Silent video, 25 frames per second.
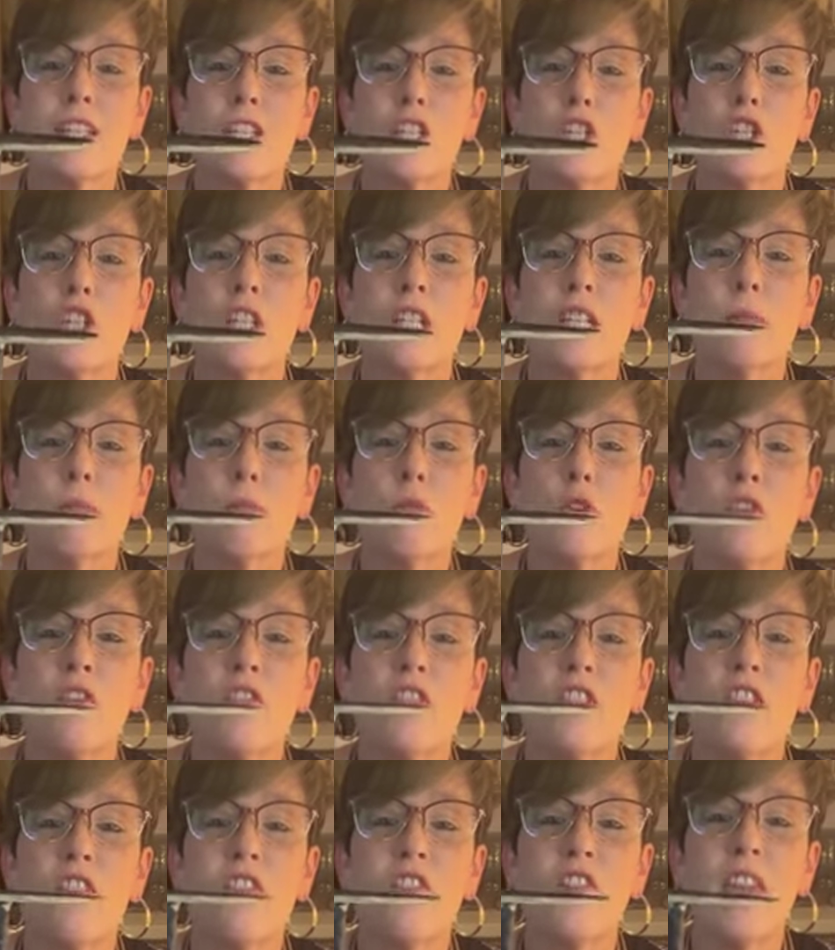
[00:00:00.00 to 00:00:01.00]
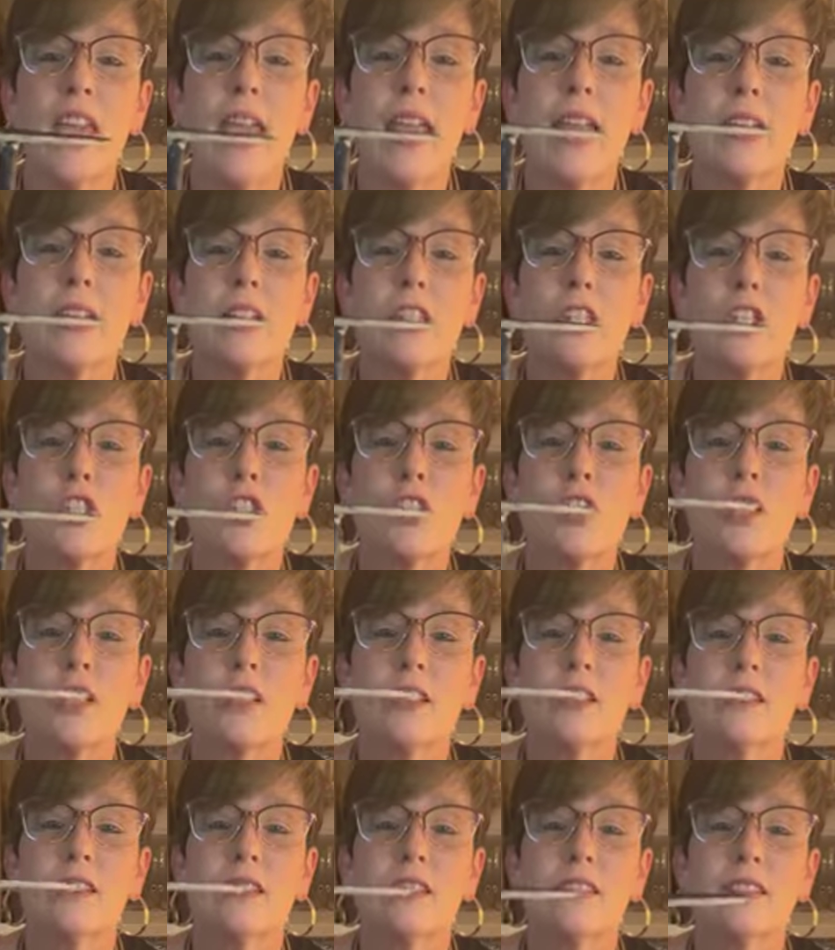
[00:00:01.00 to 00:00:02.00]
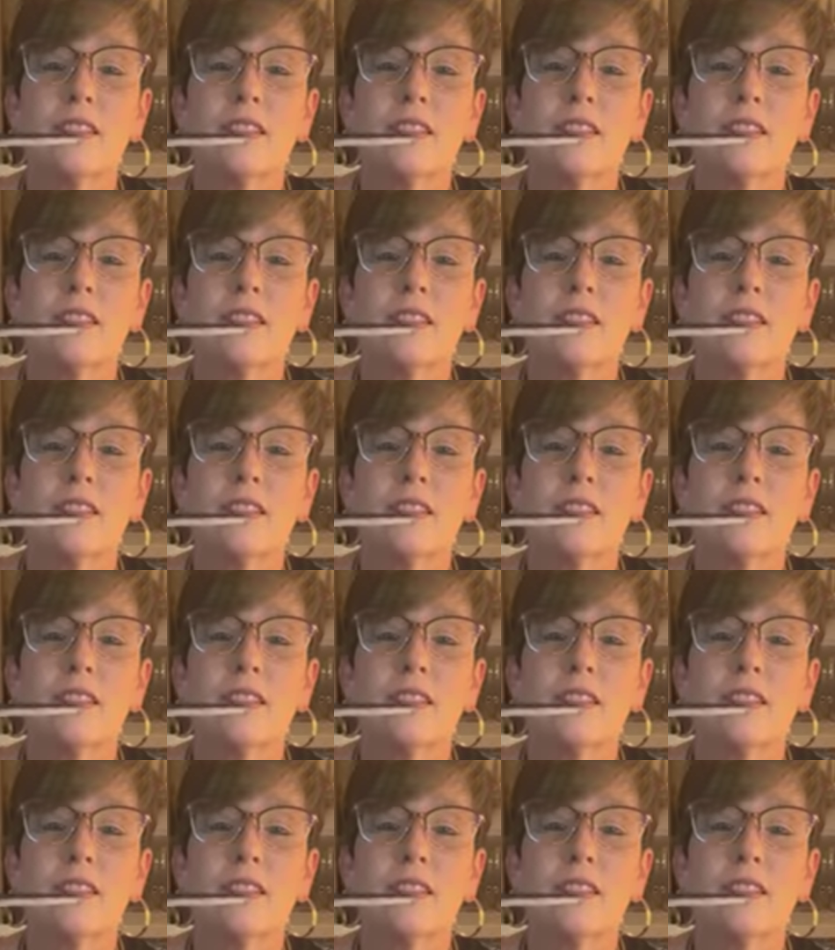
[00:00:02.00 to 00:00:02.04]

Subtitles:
You can move the face.